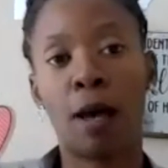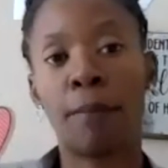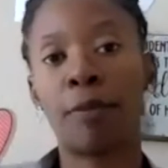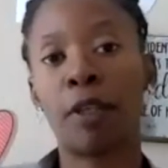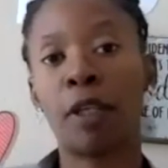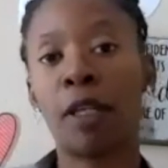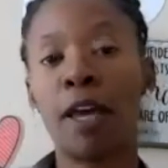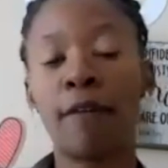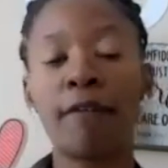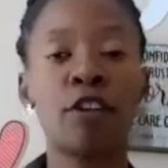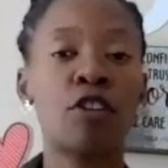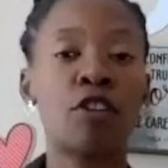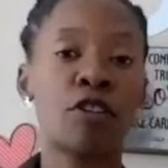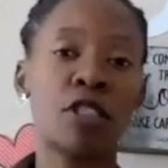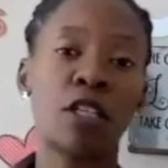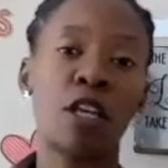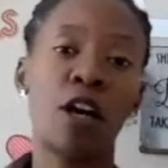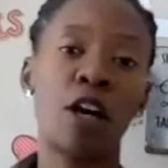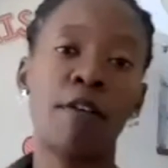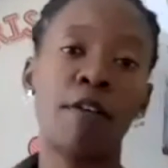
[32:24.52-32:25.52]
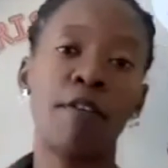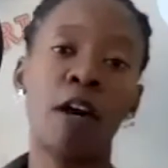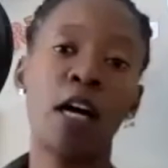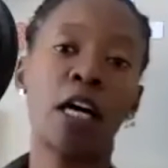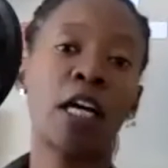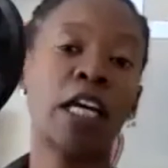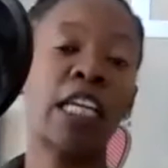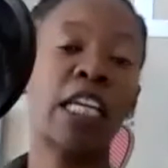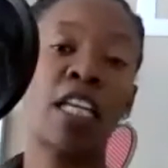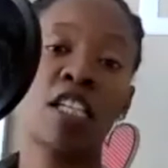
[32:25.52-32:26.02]
The Loving Yourself
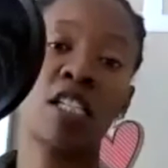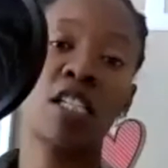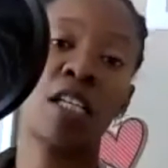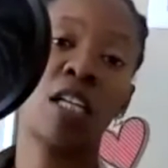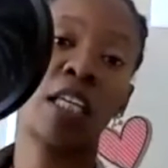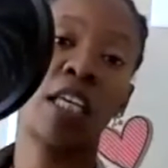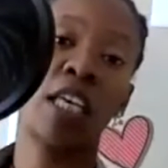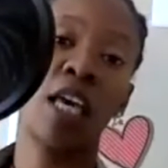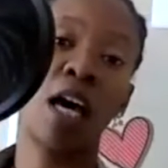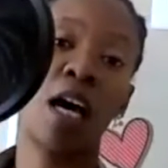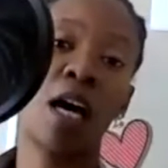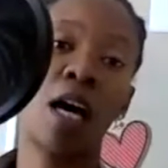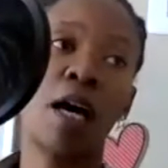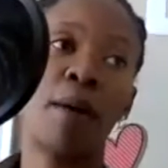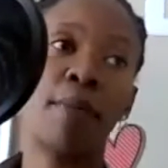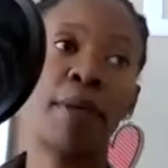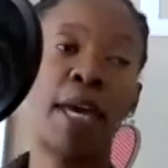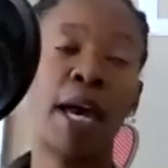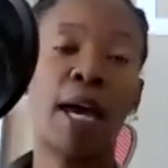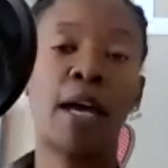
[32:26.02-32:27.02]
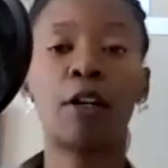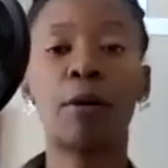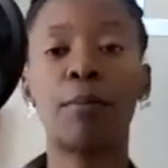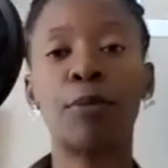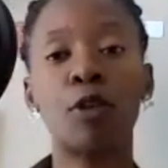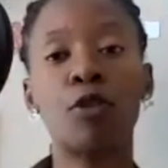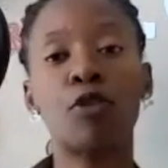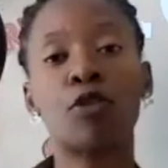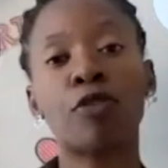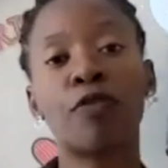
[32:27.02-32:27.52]
Unconditionally Beyond
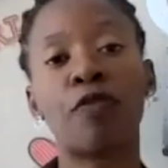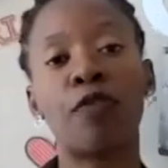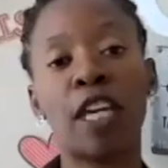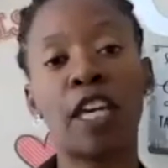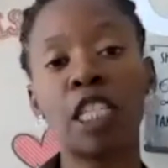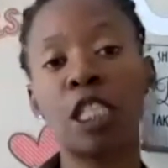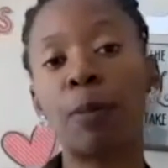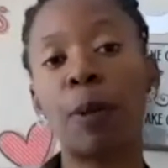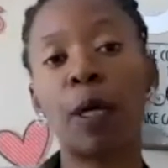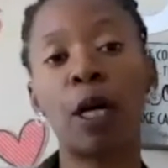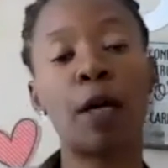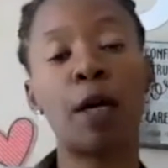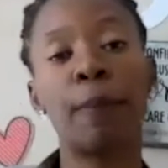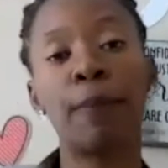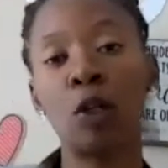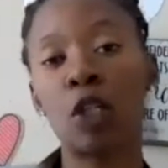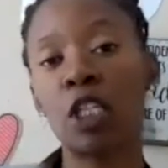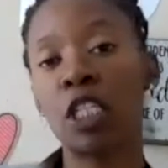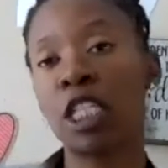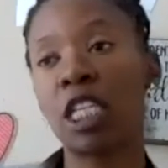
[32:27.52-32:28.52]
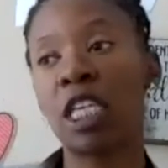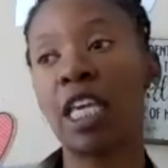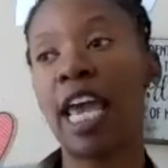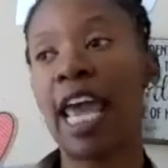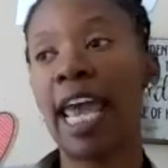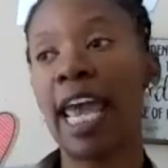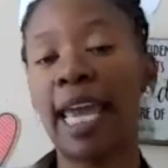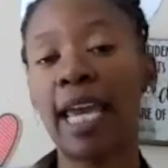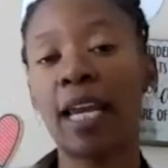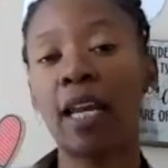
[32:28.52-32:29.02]
Abuse Facebook community
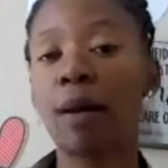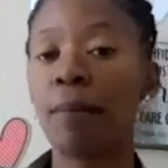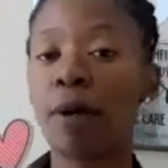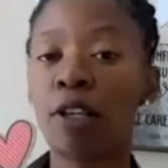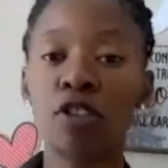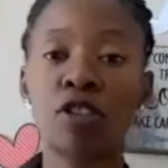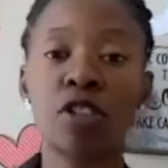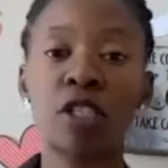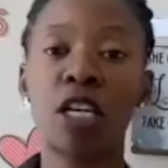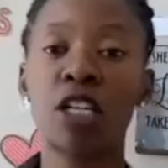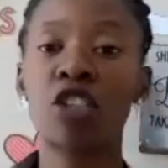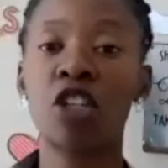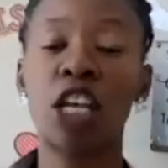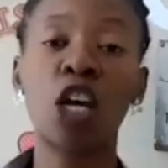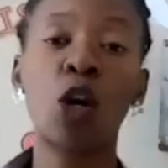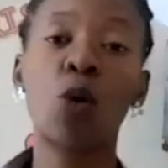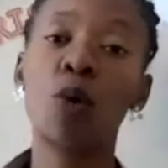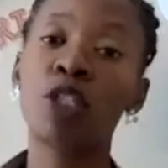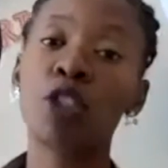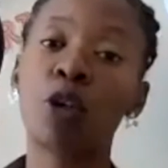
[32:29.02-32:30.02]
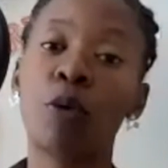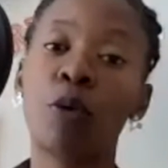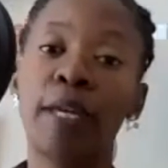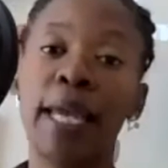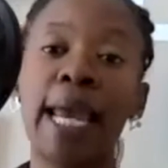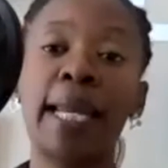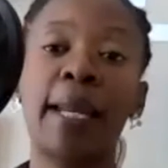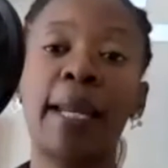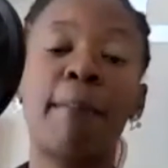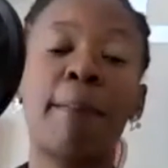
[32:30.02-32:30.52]
and A Mother's Touch Inc. was
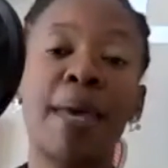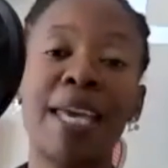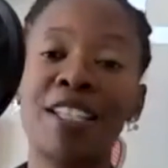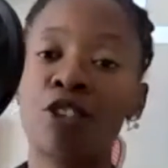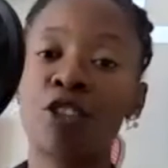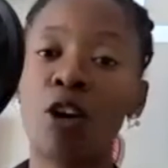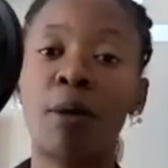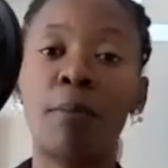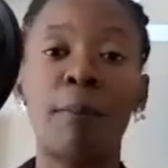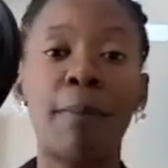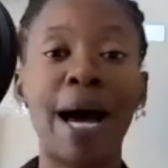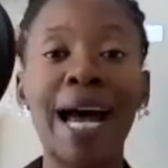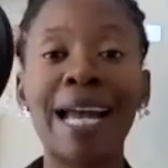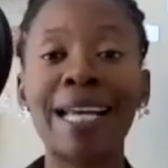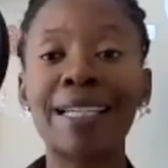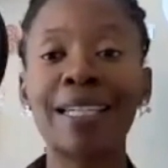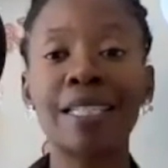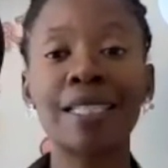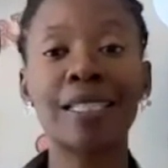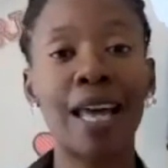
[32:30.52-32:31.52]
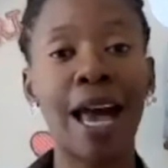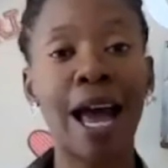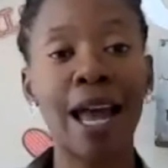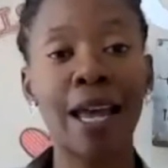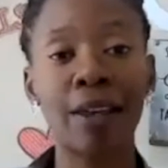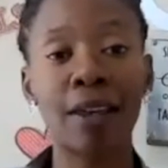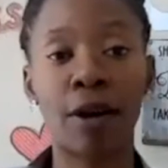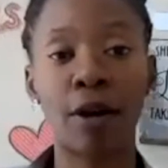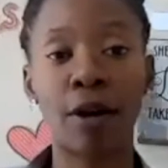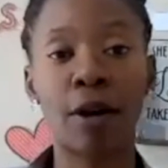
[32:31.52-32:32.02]
created based on my
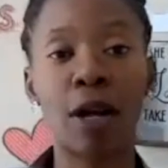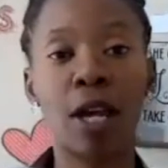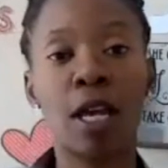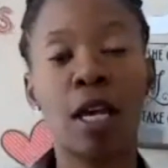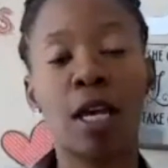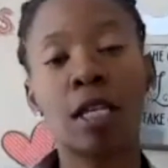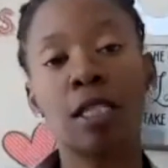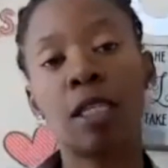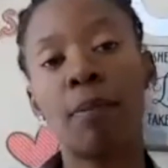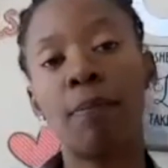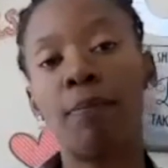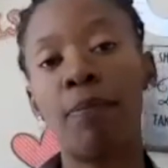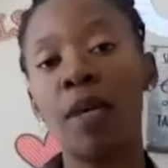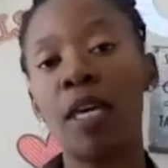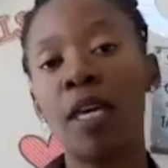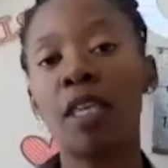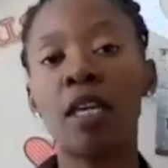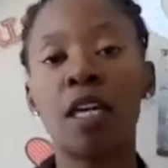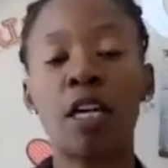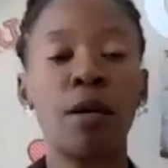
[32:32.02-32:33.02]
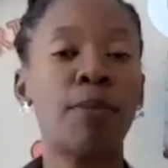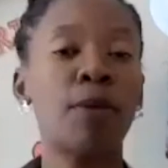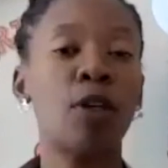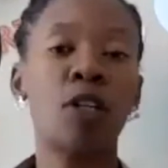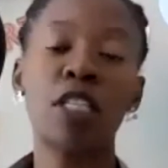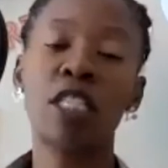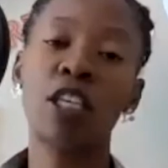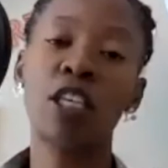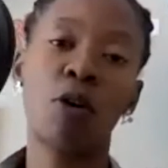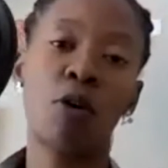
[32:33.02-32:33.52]
desire to be the
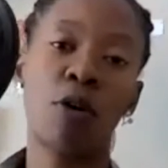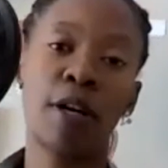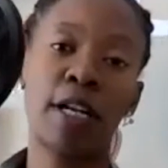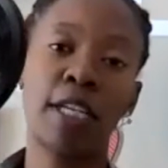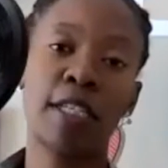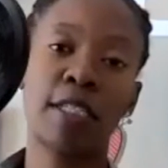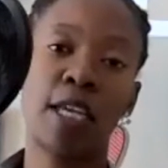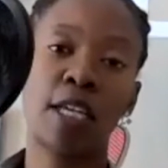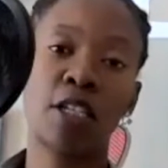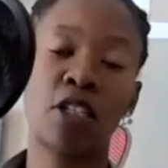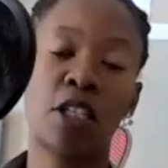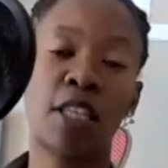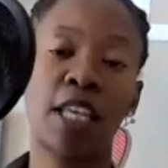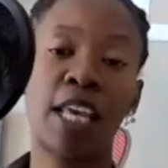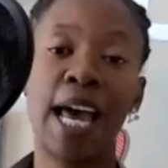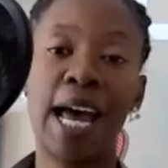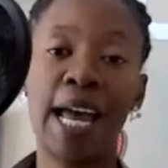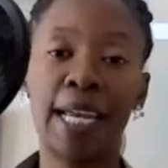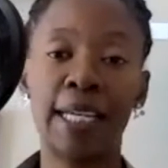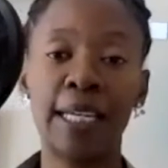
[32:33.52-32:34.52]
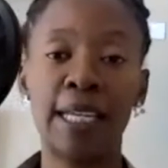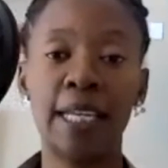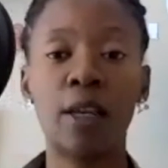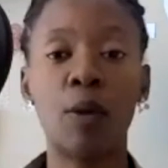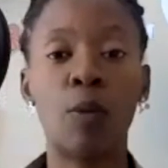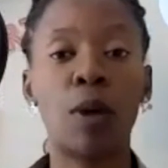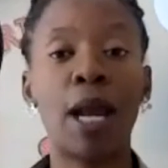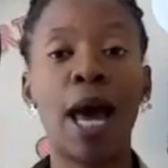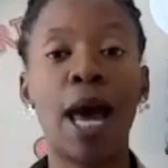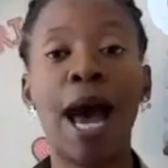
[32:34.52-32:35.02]
community and organization that I
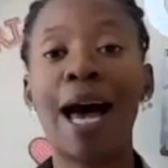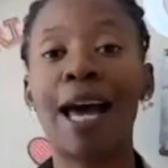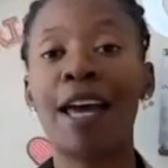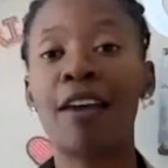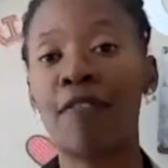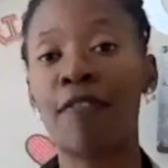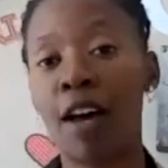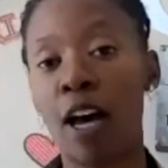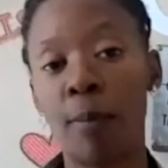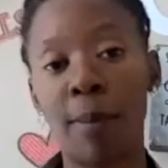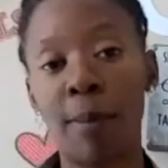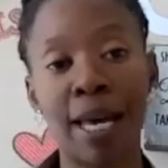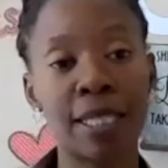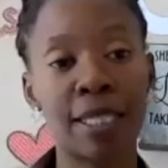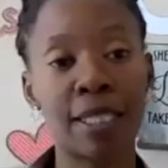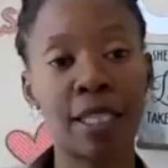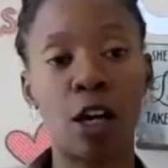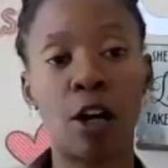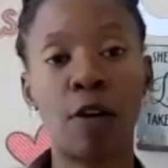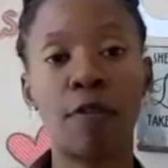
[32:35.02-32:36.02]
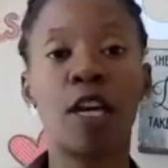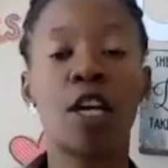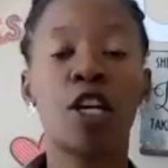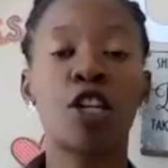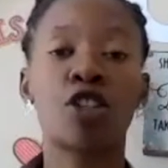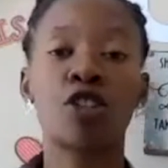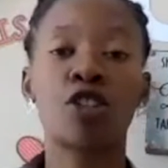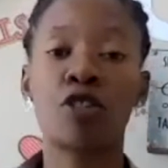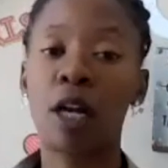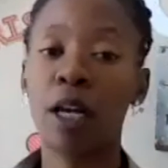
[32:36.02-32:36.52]
needed when I found myself
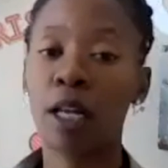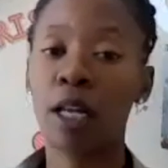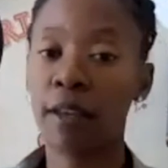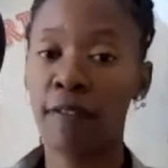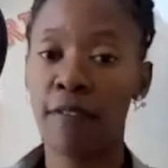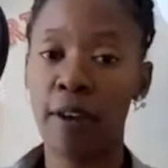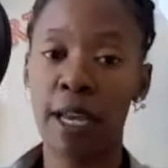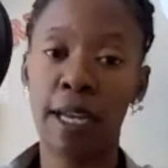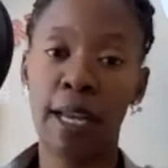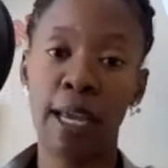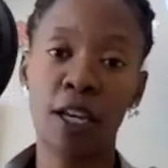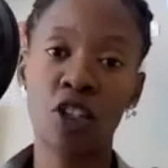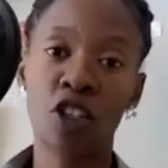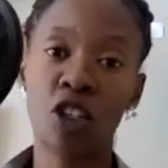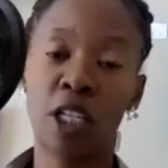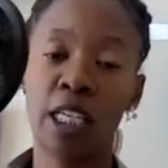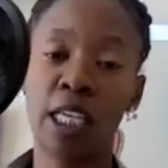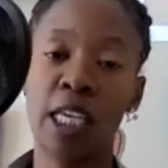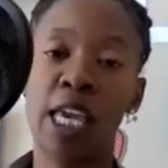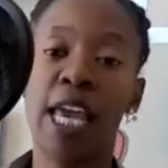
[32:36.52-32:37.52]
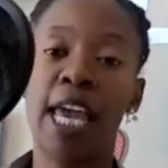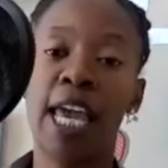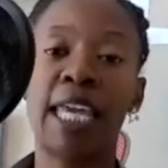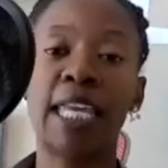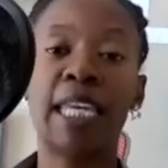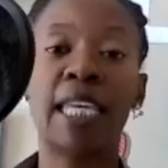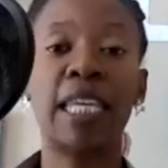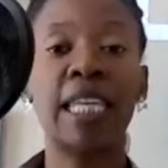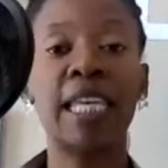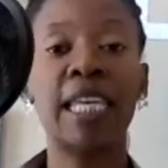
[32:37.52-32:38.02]
struggling financially
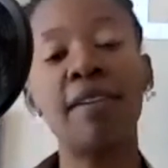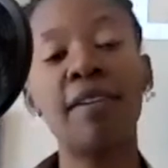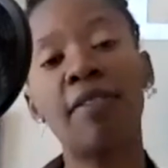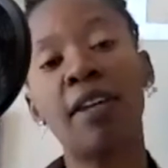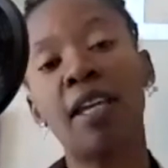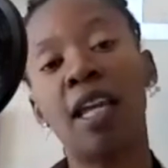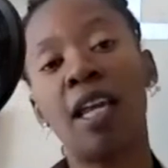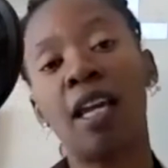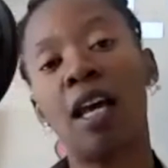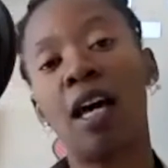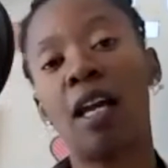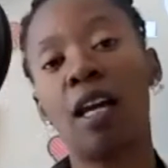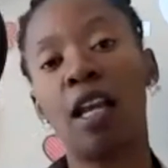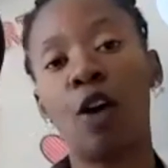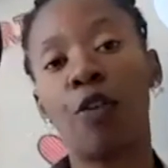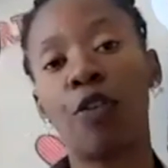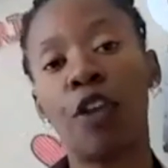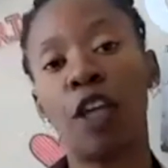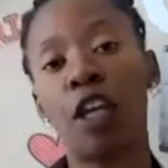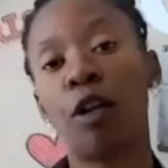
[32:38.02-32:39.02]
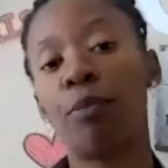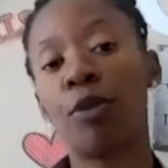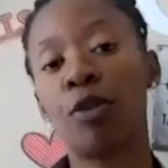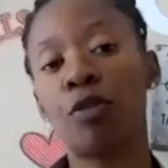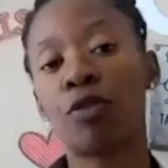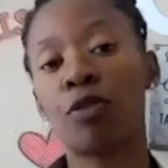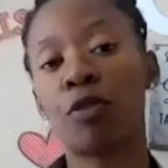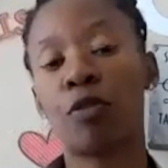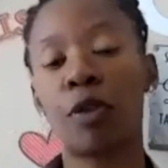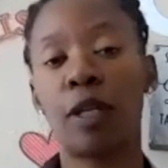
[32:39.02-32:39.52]
and leaving an unhealthy and
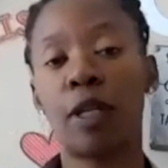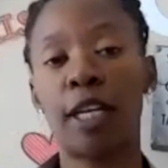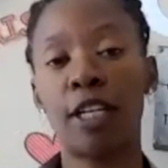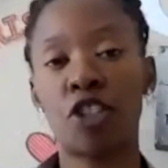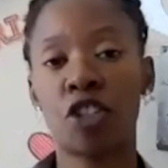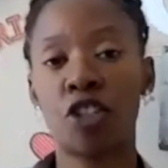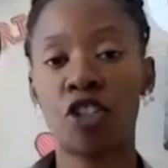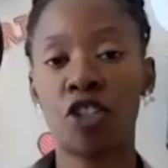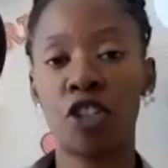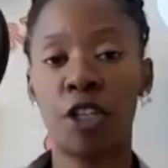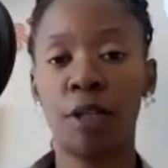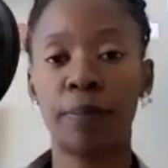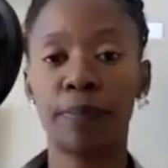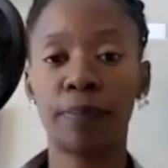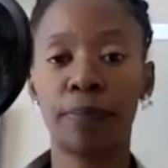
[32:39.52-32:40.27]
abusive relationship.